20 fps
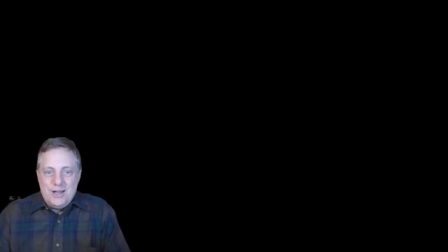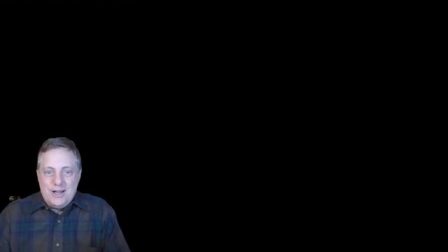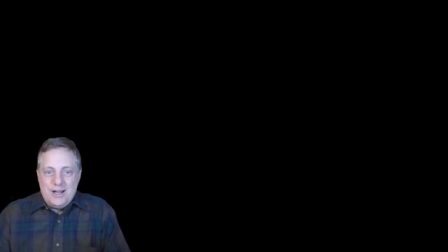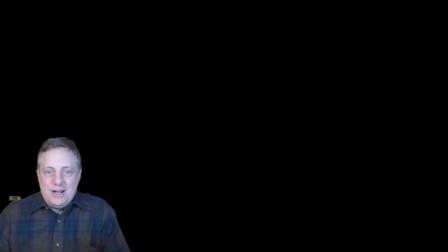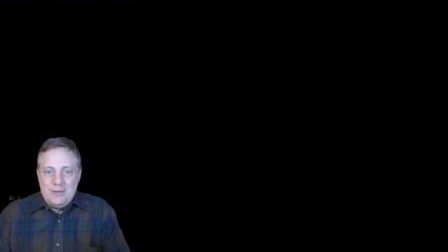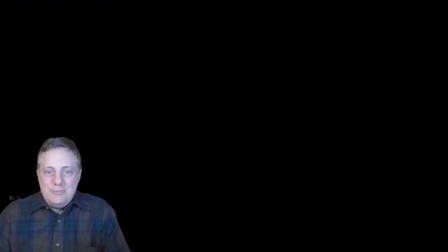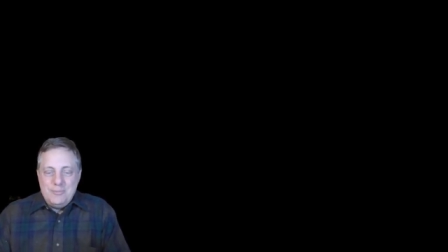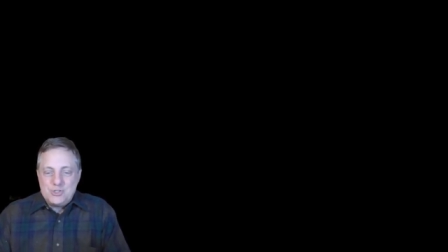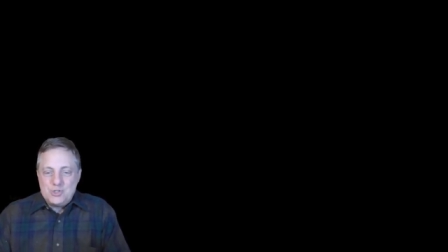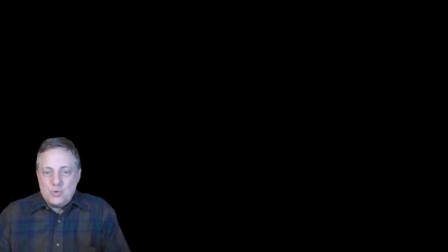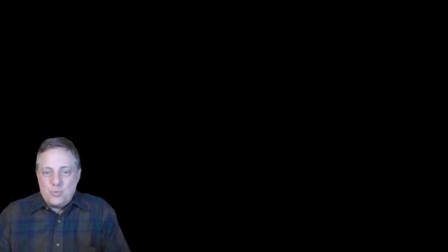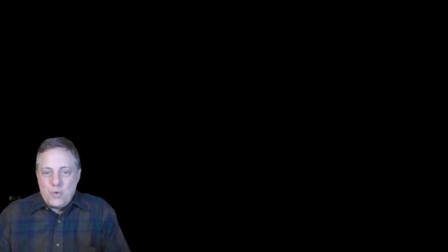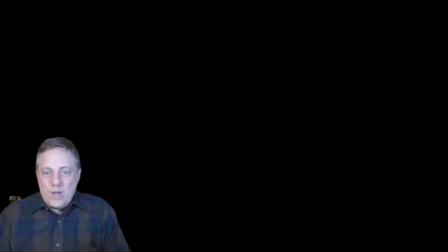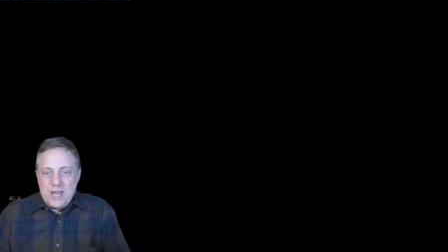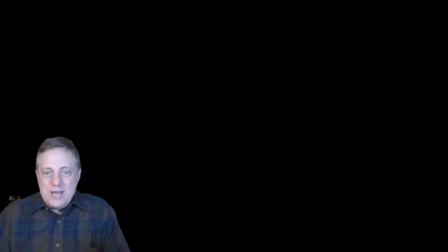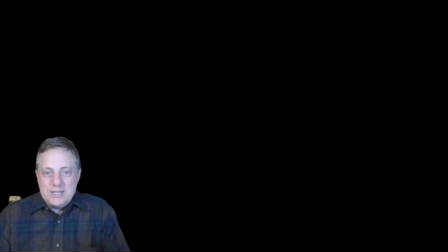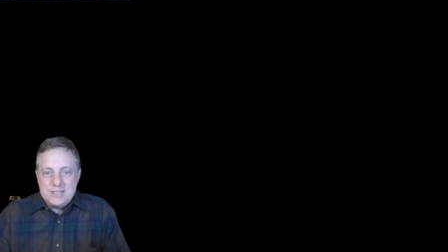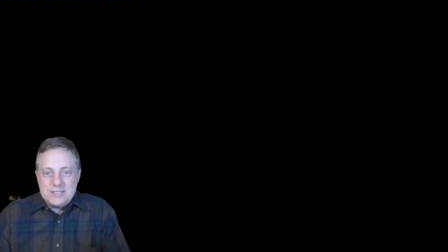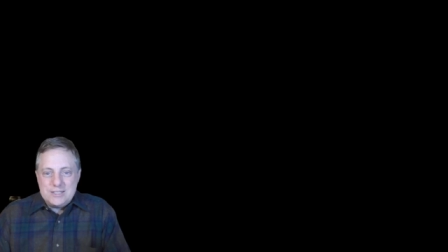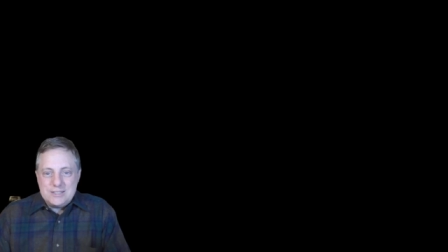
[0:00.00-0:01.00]
uh, Mister
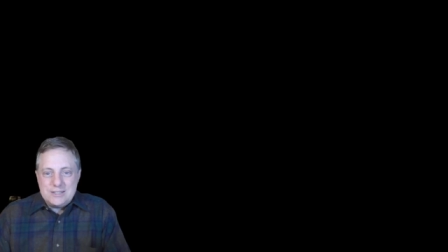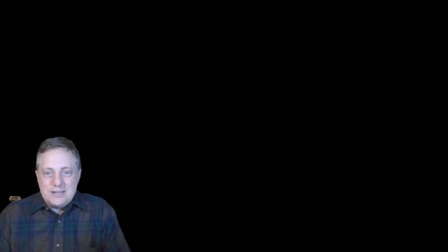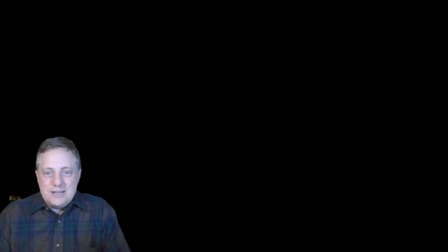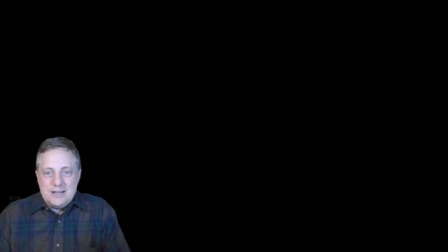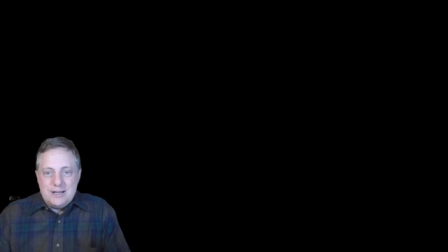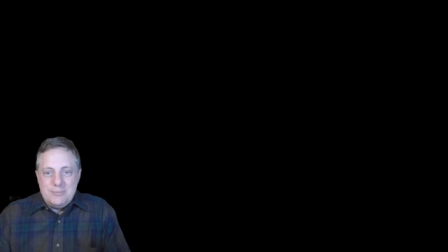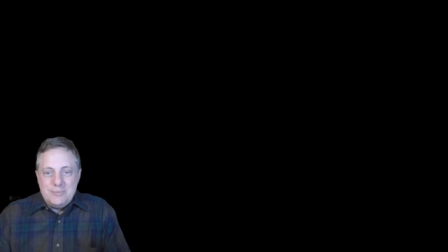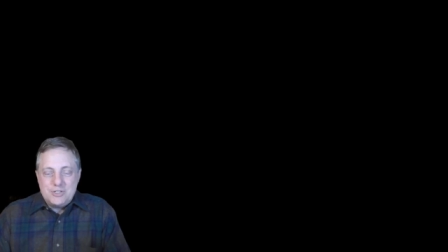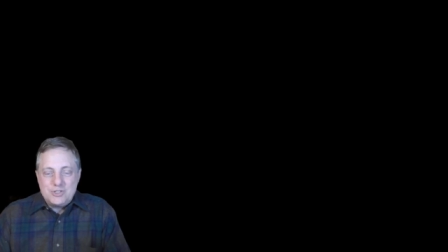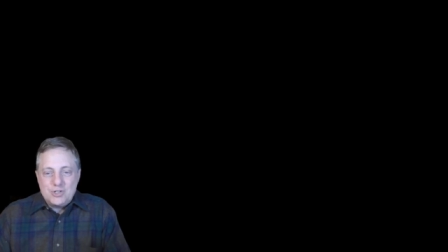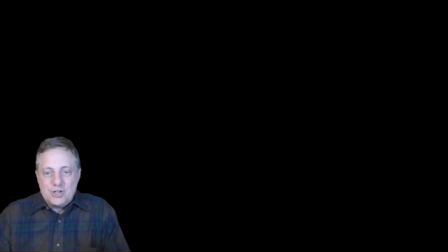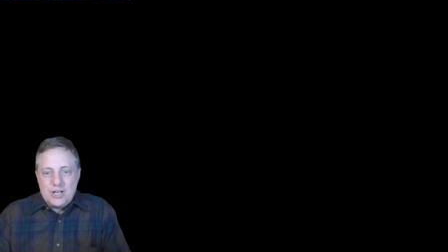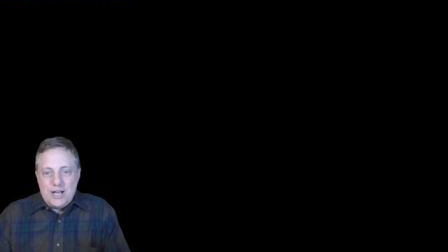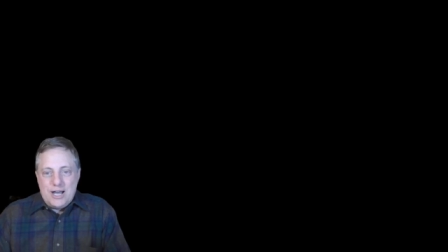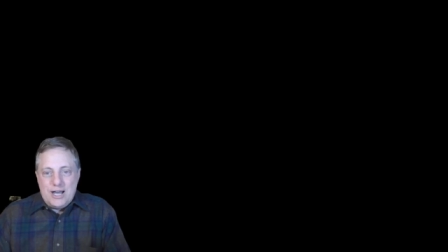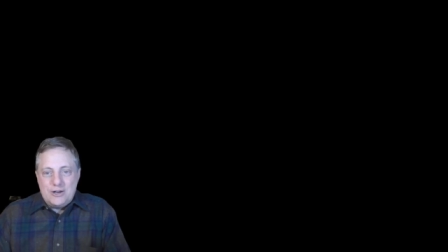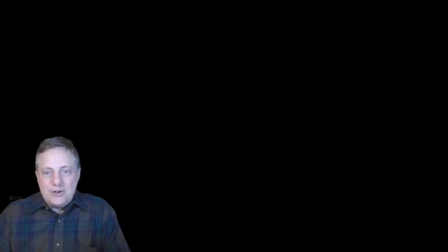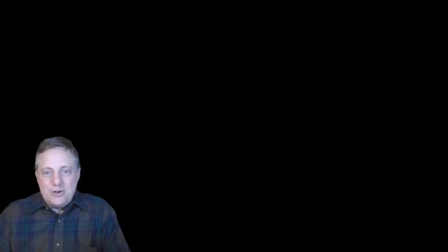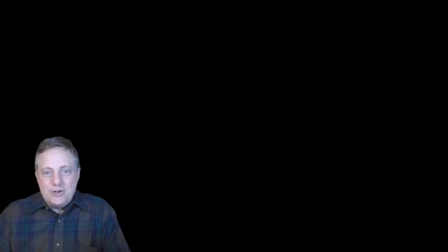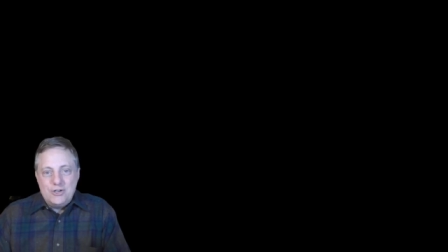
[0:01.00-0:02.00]
Waite, uh, Mister
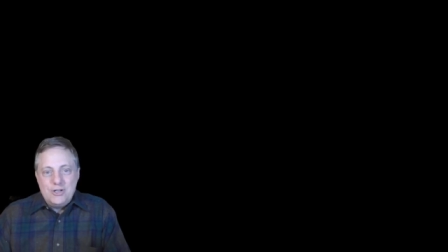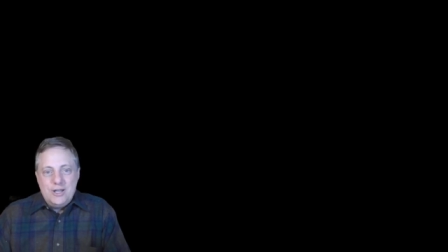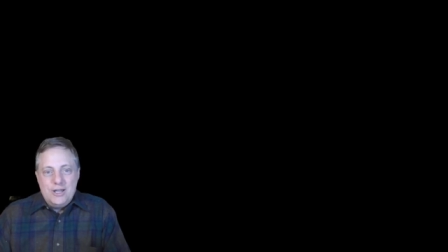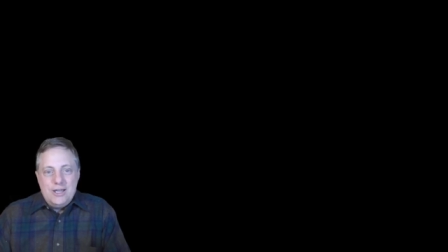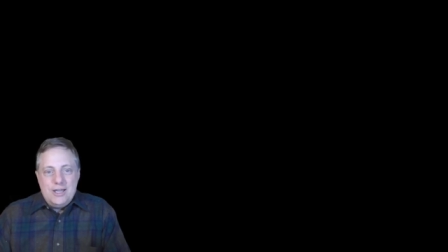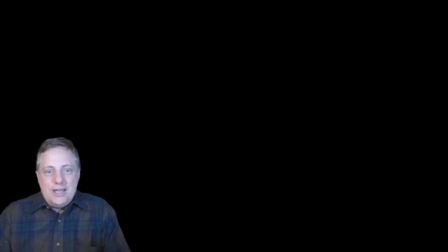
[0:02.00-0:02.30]
Goddard,